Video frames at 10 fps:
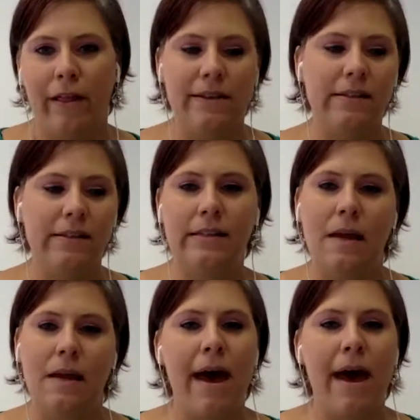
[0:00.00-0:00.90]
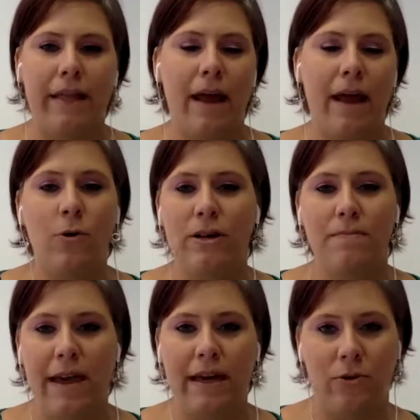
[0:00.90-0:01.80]
this is the impact that I'm going to
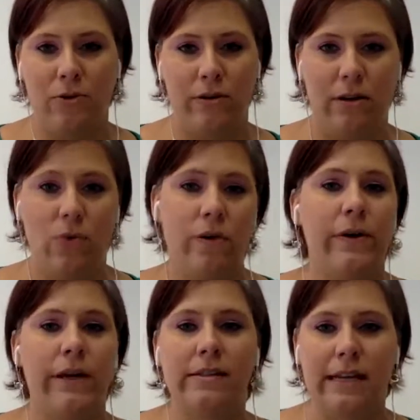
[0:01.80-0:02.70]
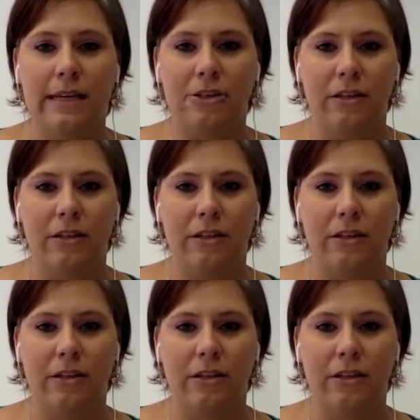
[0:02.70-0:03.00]
make in your organization.